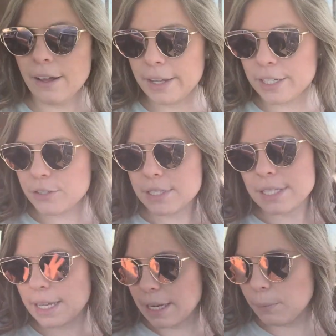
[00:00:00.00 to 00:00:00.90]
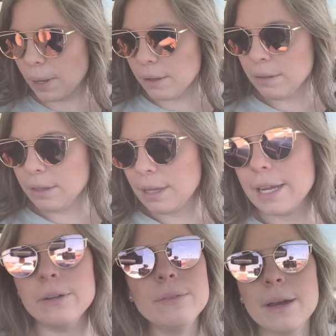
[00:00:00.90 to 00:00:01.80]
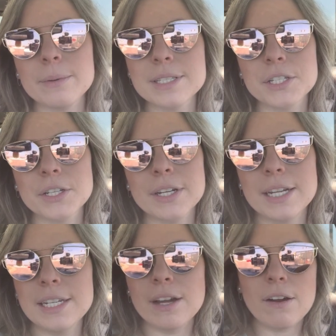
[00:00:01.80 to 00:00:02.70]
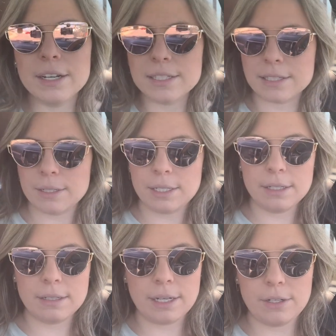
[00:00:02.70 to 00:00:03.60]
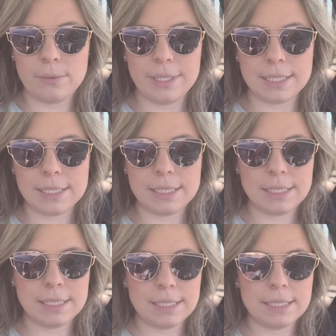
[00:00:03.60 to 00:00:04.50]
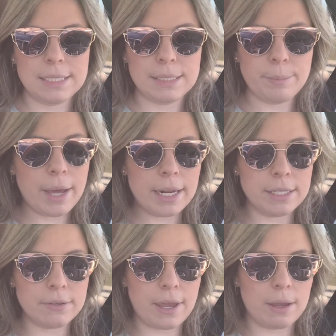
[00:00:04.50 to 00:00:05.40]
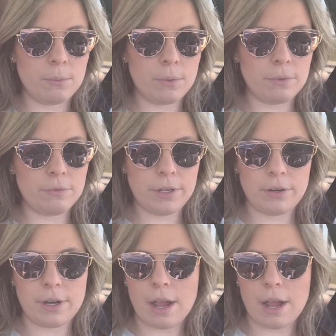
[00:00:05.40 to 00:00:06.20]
And it's just like, well, I knew that wasn't a good idea. Honestly, I knew it. But it's okay. We'll figure it